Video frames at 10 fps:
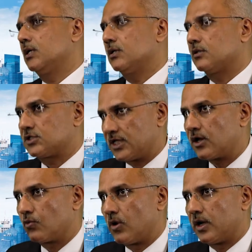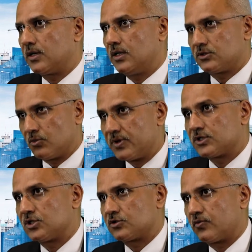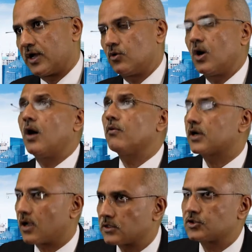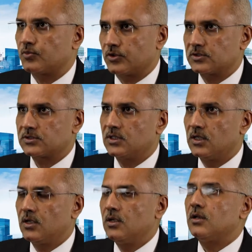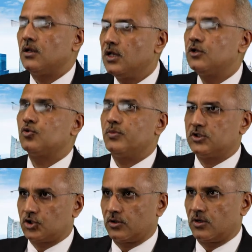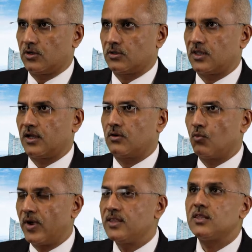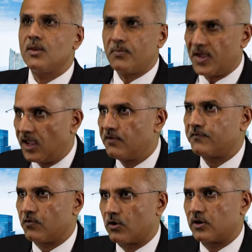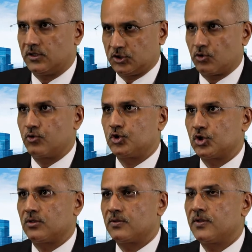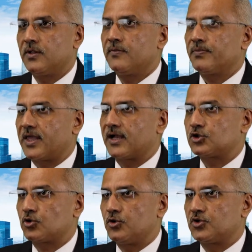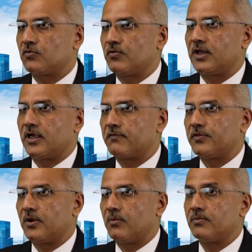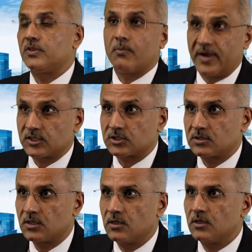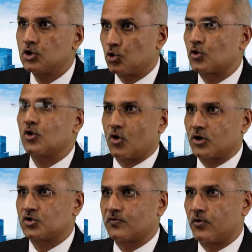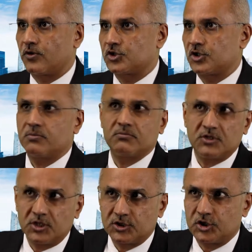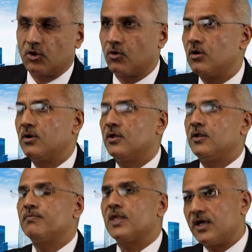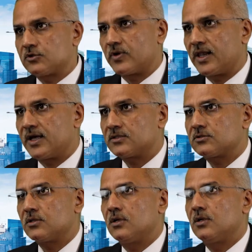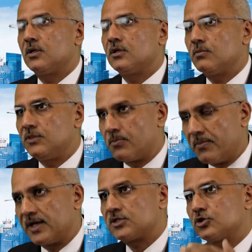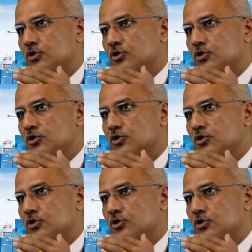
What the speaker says: The second one is the business value. Our customers need to be certain that when they pay for a solution, that solution will give them the best total cost of ownership, TCO, as well as the best